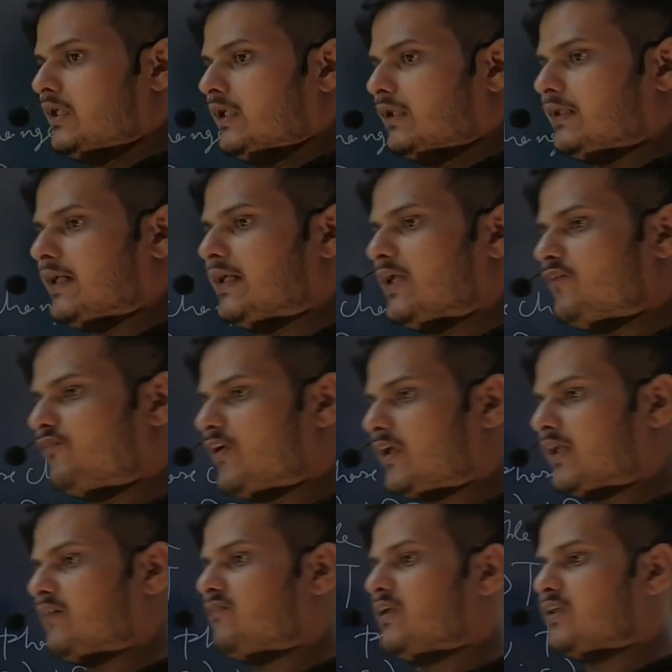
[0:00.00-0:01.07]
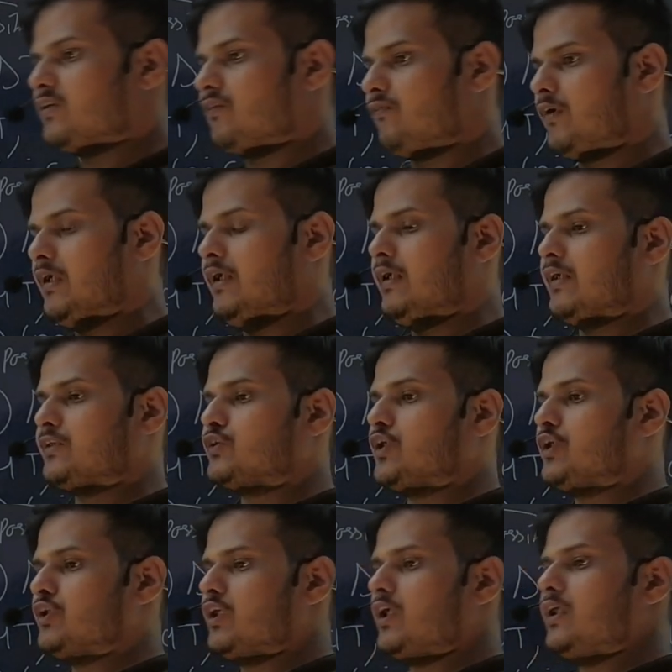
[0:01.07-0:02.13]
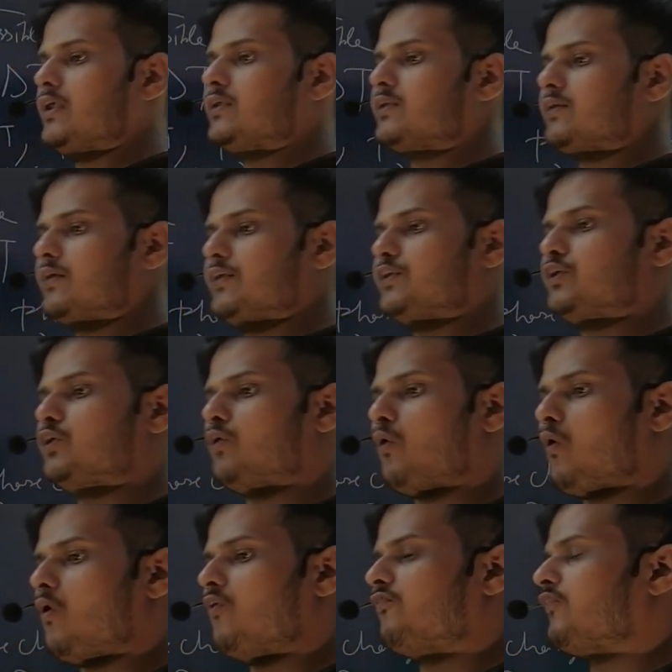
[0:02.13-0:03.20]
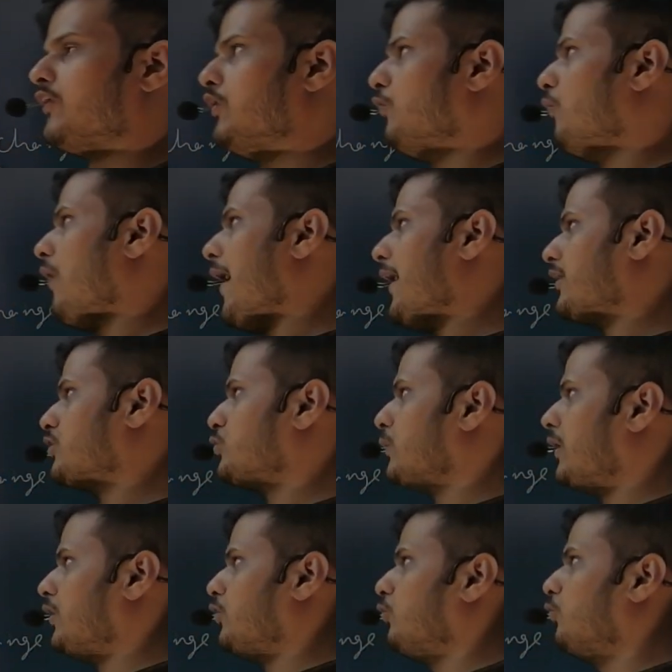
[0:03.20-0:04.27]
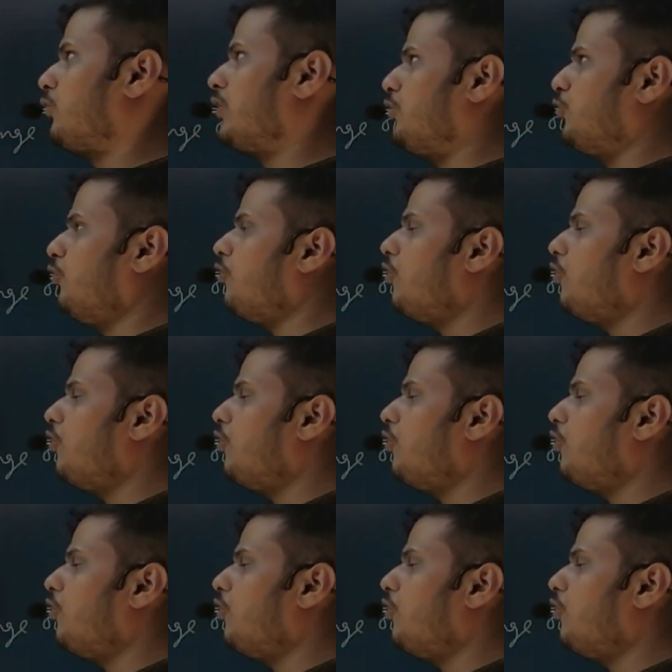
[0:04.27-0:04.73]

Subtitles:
Then effectiveness of a heat exchanger is a ratio of Q actual to Q